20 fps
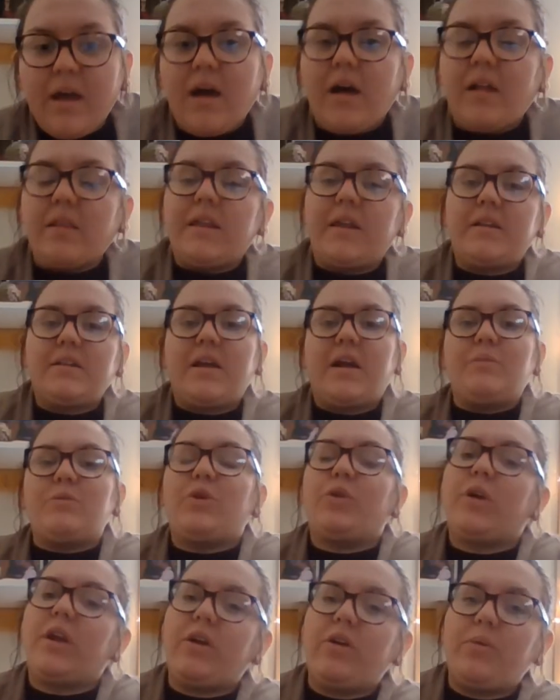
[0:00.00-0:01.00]
A lot of times
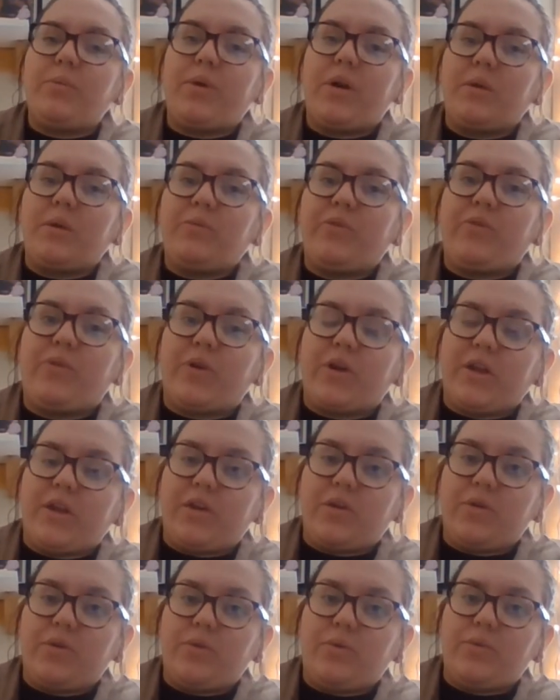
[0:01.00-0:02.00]
you'll hear a bird before
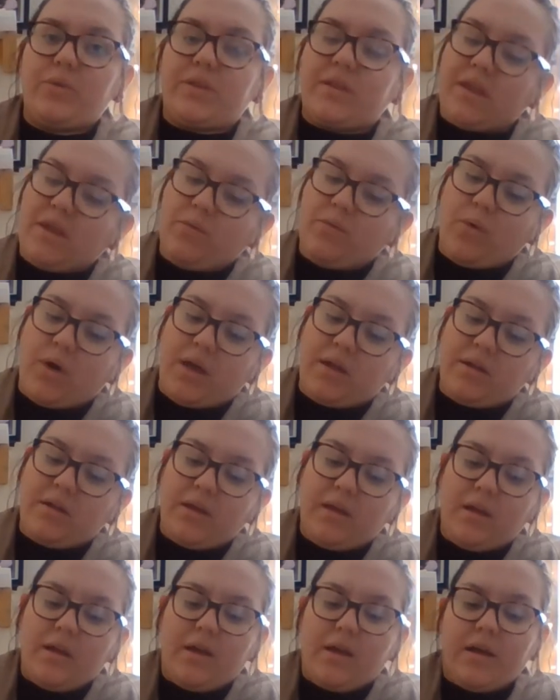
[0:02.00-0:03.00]
you see one.
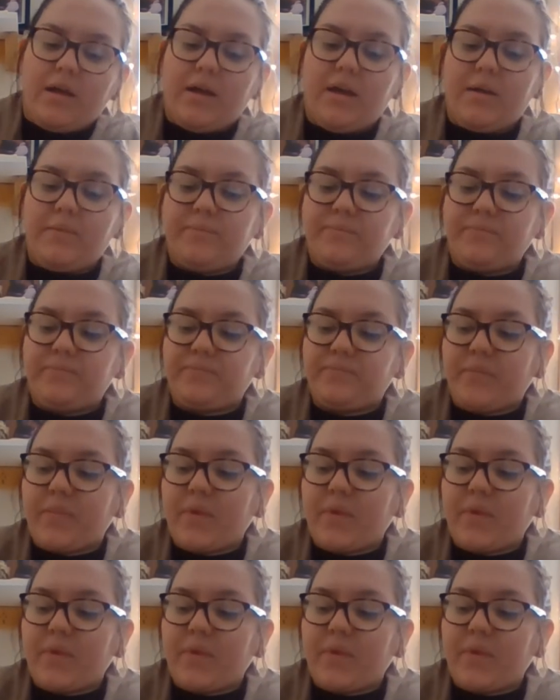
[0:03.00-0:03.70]
Um,